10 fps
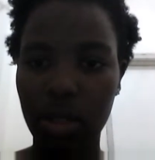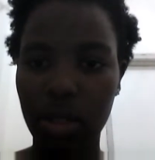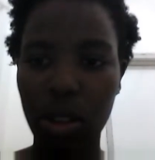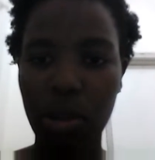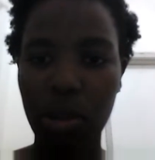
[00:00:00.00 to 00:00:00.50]

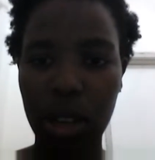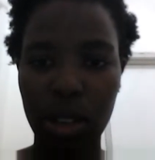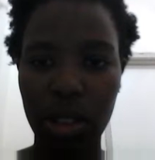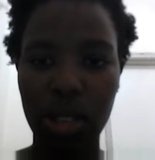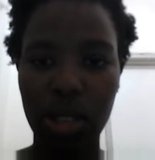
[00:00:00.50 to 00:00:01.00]
go back
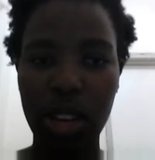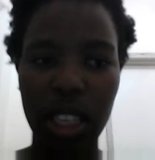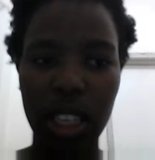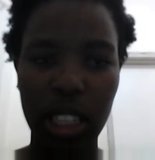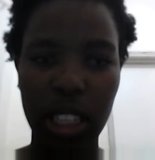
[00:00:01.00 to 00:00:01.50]
to the
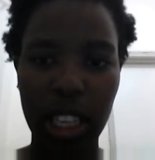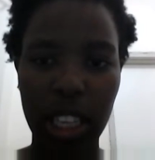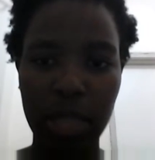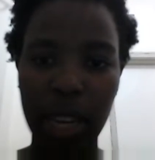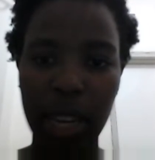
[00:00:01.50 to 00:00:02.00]
student and
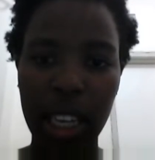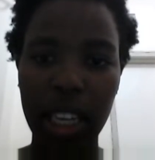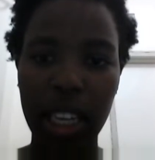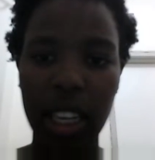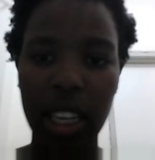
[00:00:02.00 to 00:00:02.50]

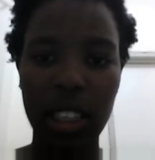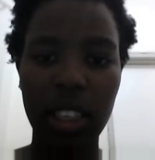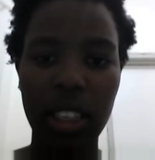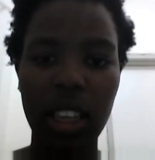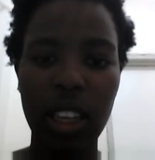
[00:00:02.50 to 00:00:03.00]
explain
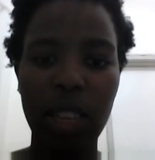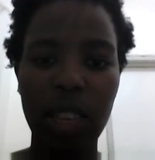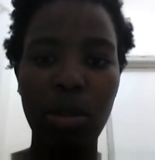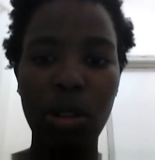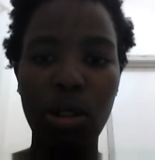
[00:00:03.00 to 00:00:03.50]
and
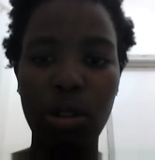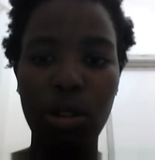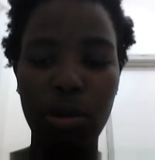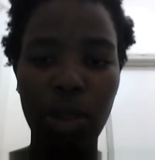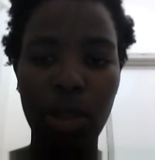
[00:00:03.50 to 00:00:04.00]
more
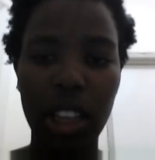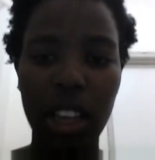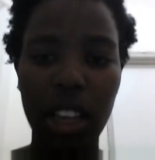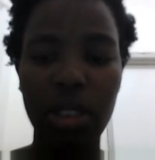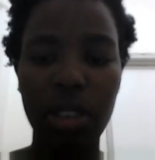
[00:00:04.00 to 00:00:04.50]
of why
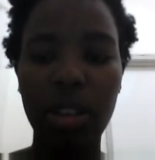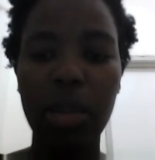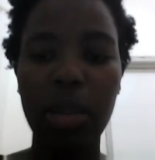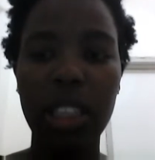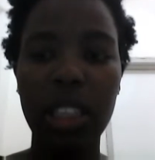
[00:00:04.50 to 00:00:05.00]
they are
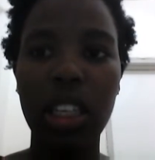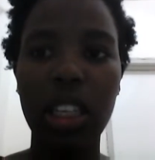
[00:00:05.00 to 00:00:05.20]
wrong. But